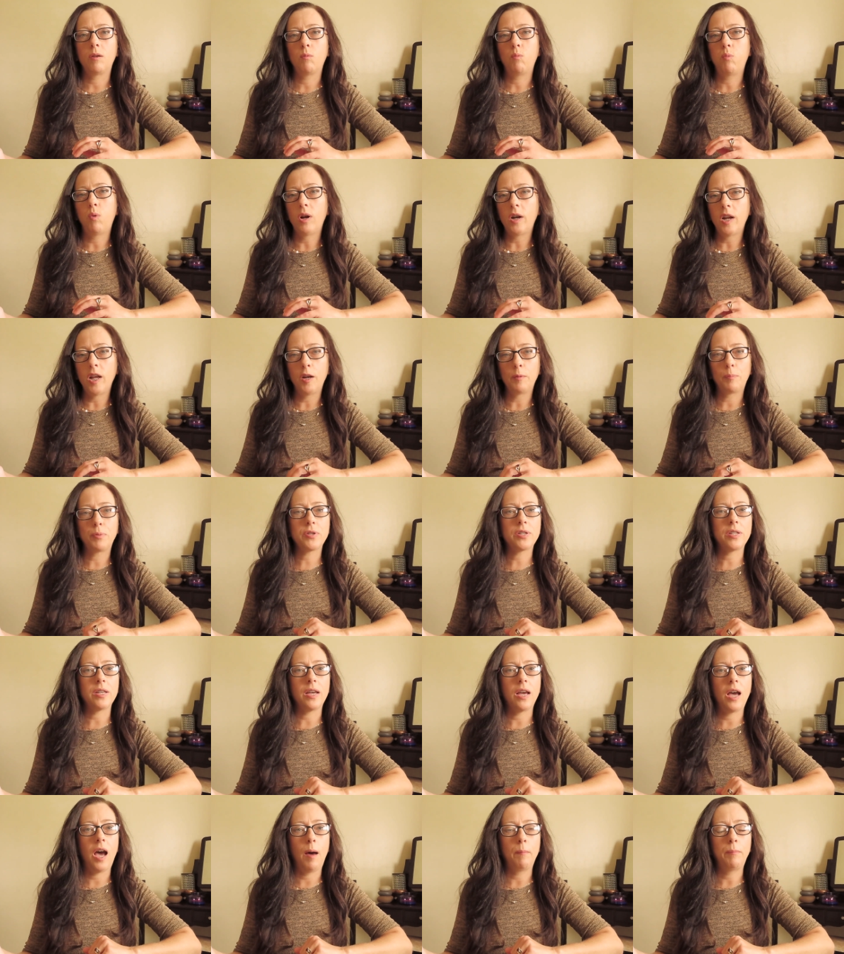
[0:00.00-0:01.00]

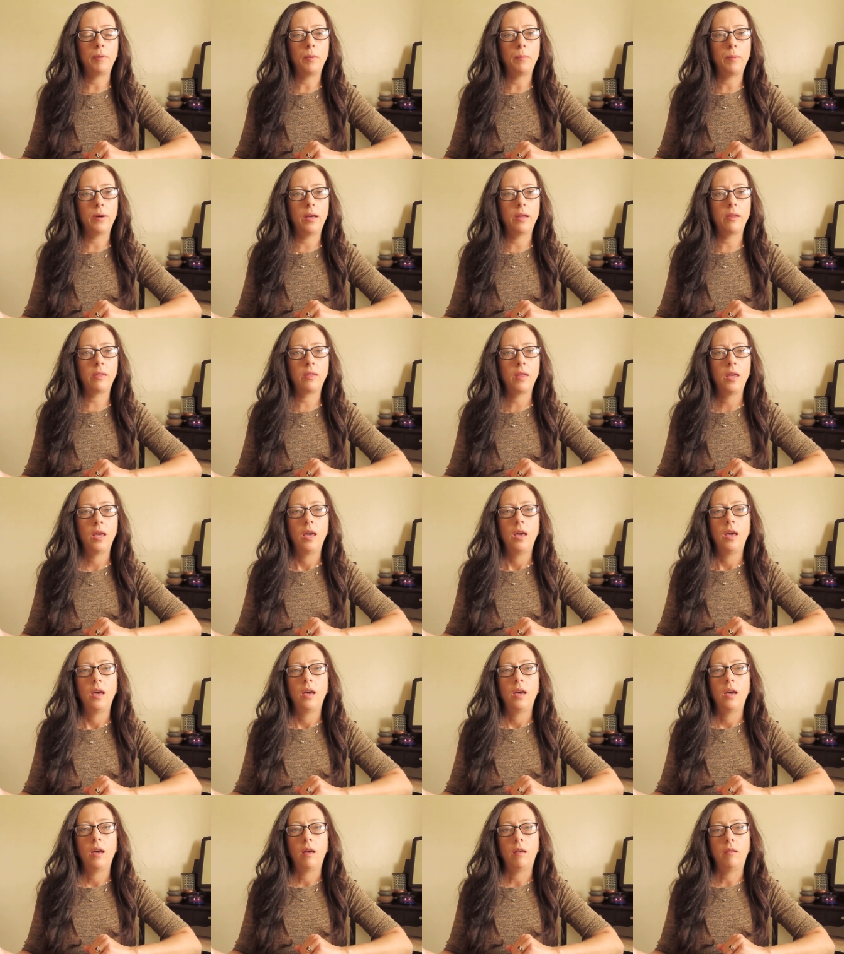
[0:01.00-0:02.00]
100% happy with.
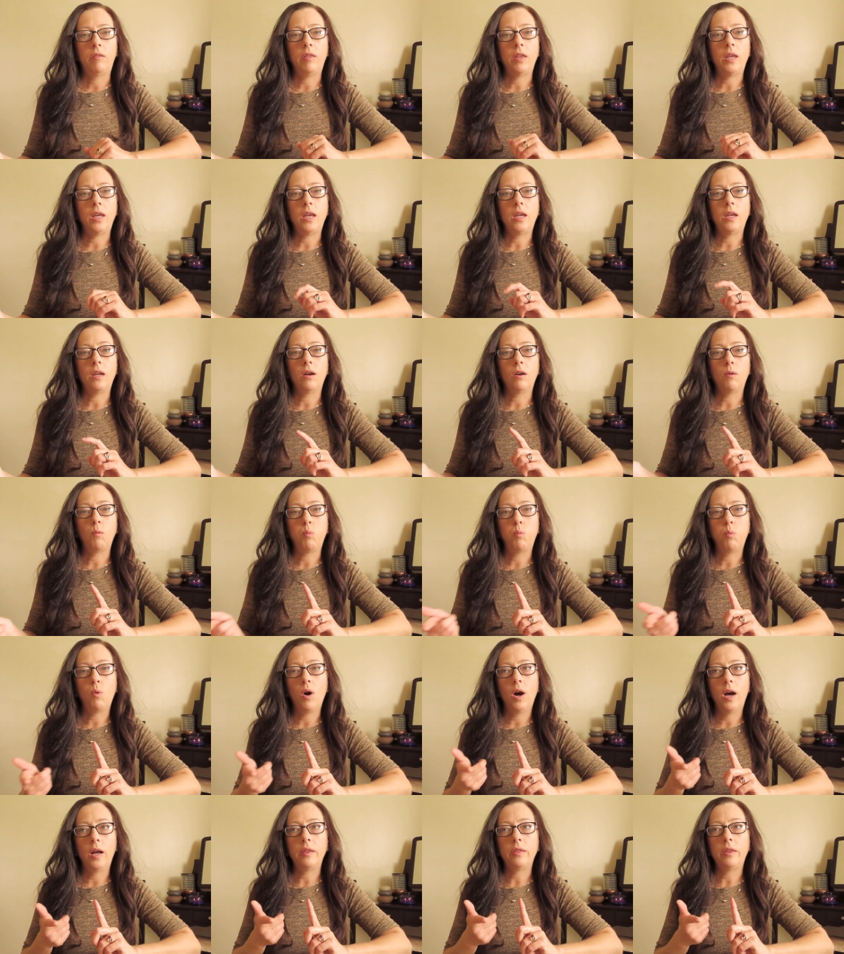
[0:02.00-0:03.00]

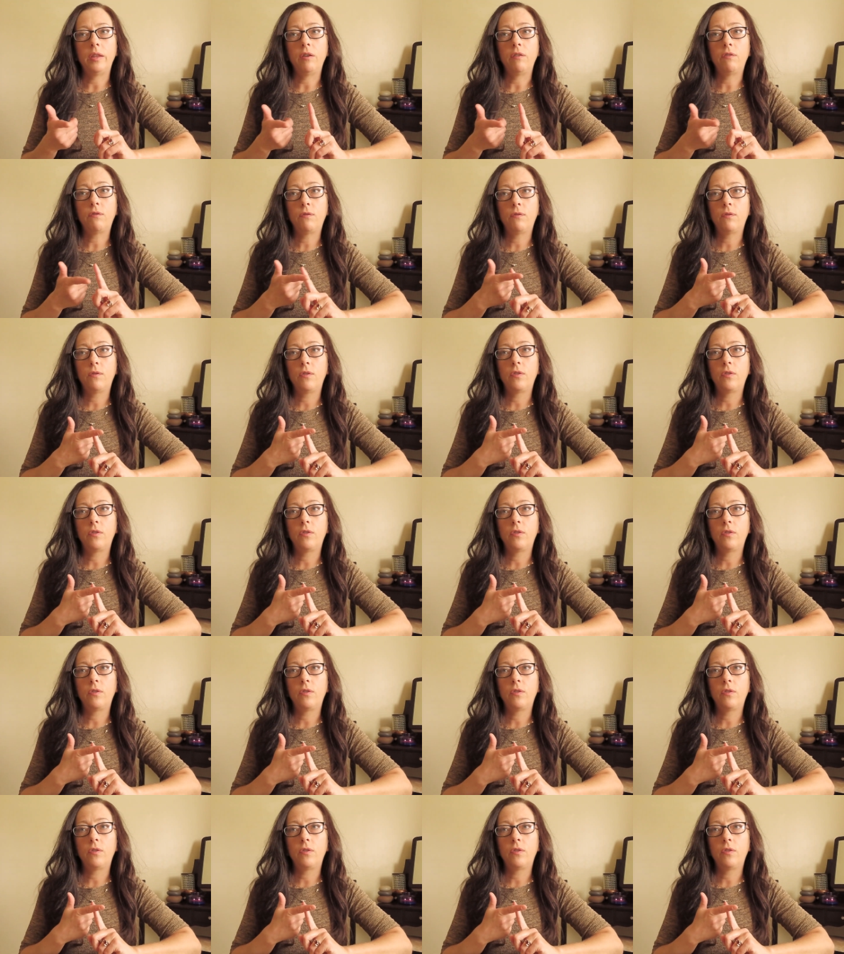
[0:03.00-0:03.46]
The